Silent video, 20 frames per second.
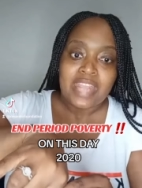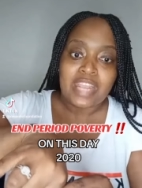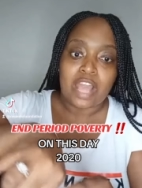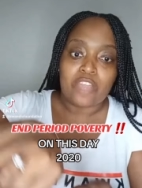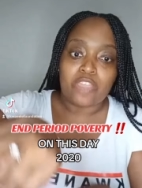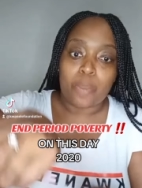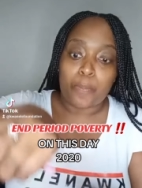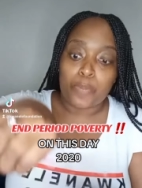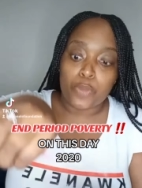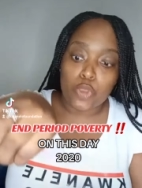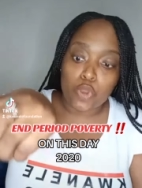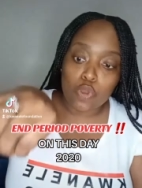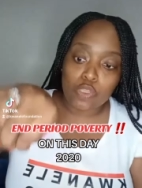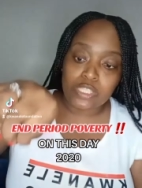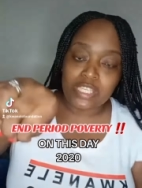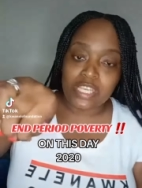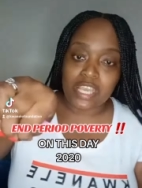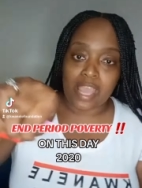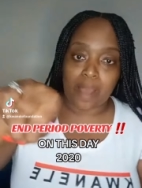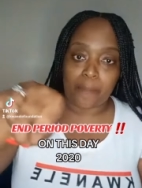Now the
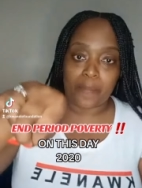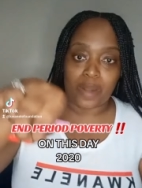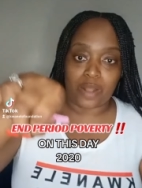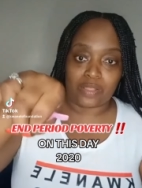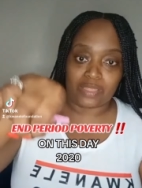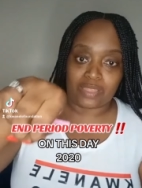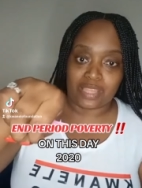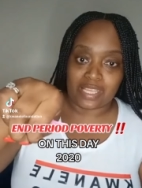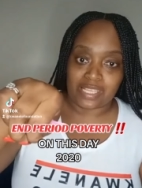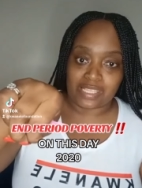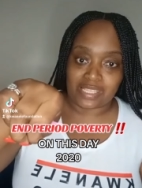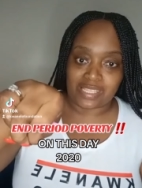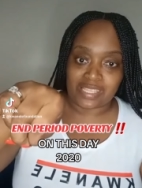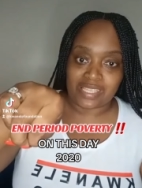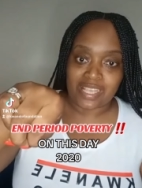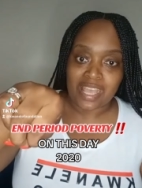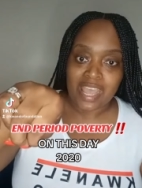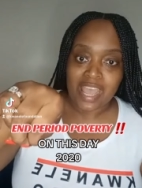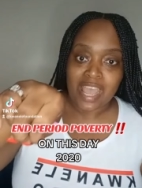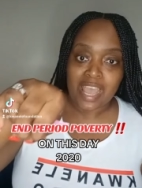beauty about
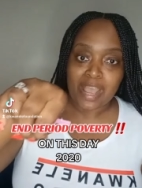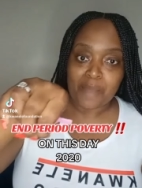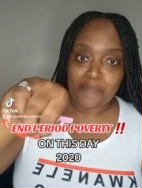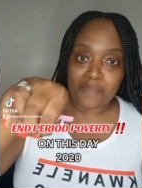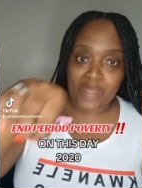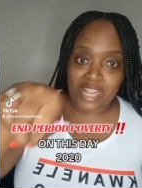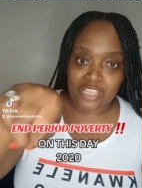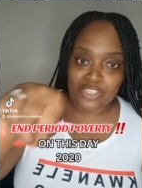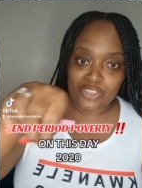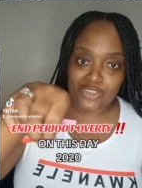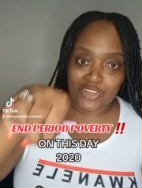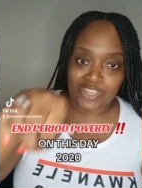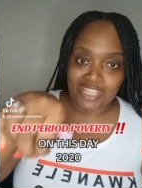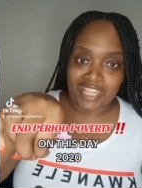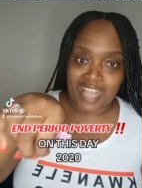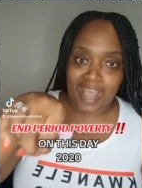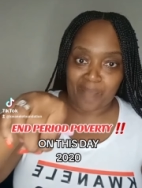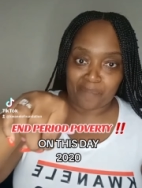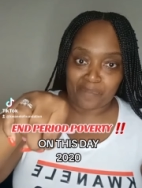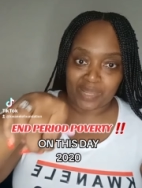this menstrual
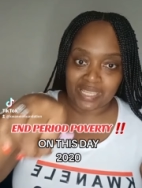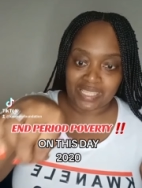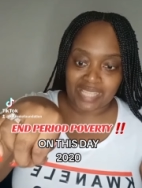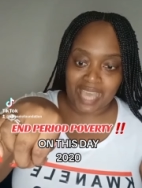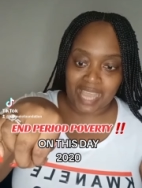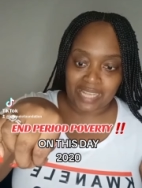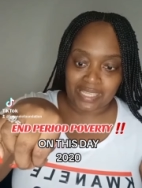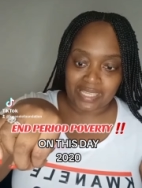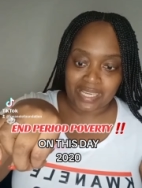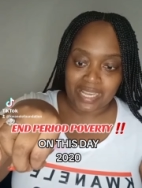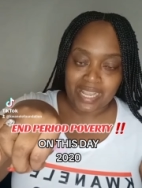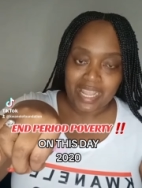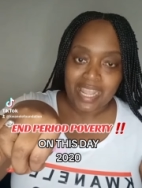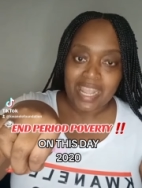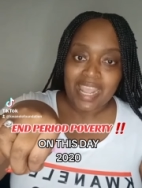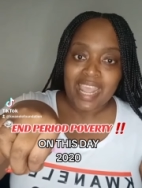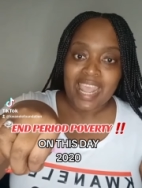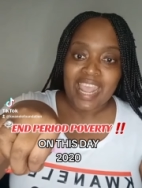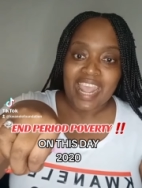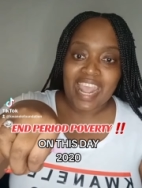cup is that
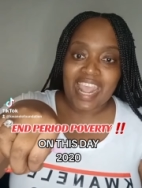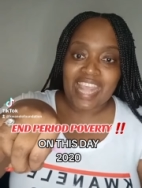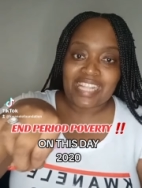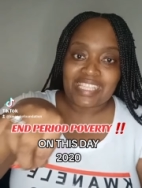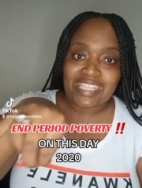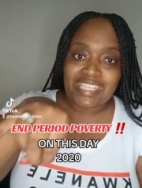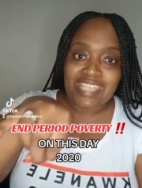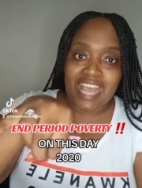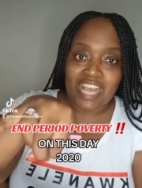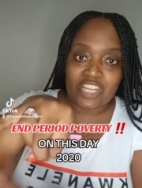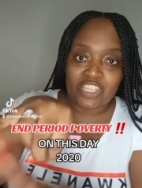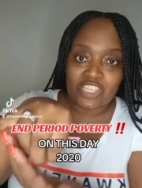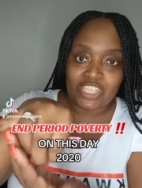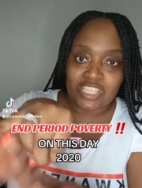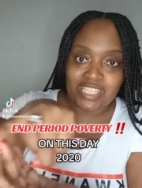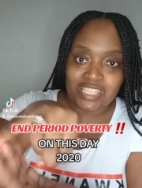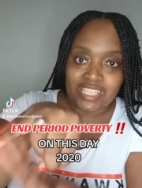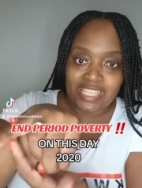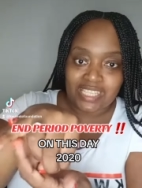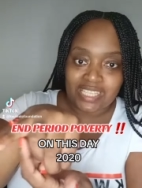it
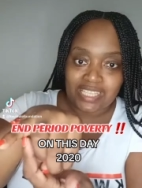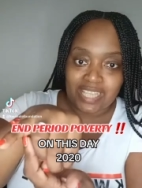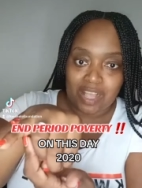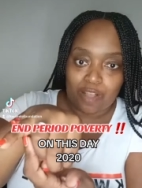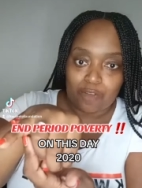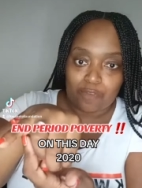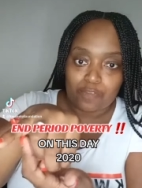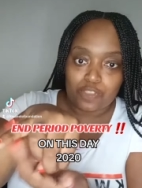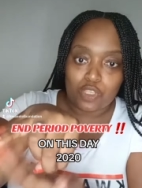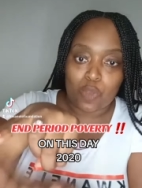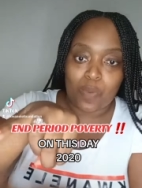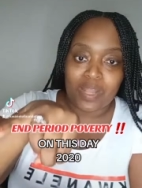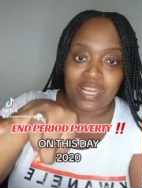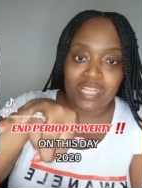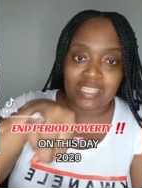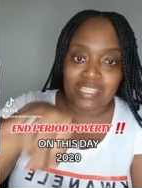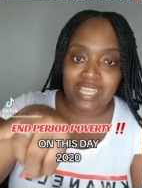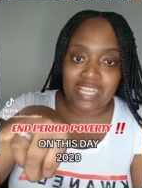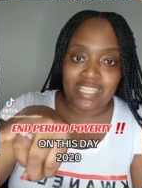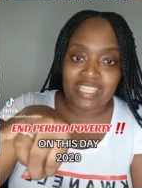suctions itself. So
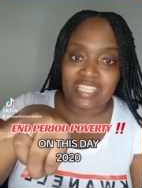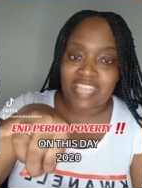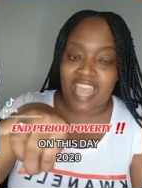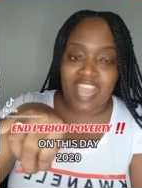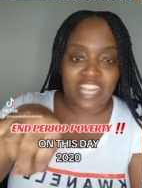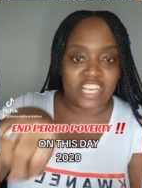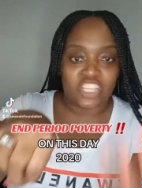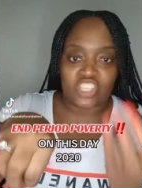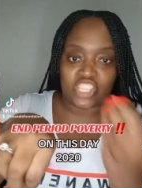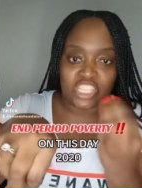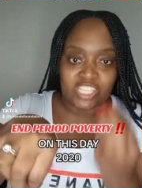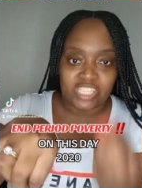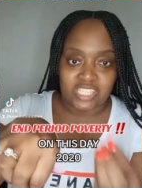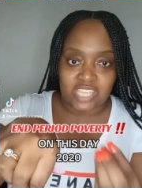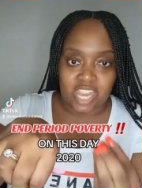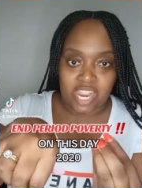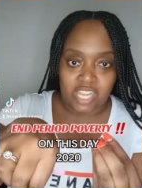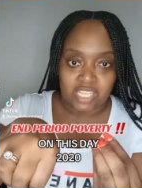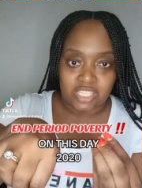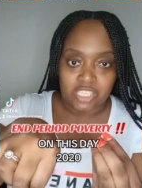when it's inside, it just
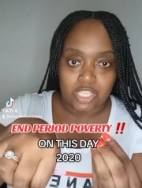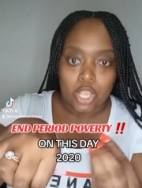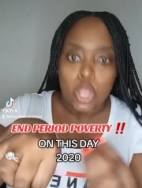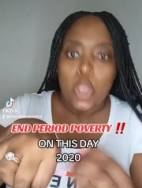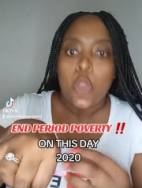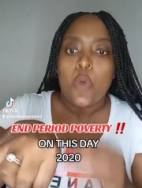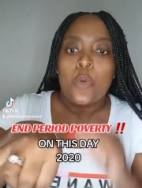stays.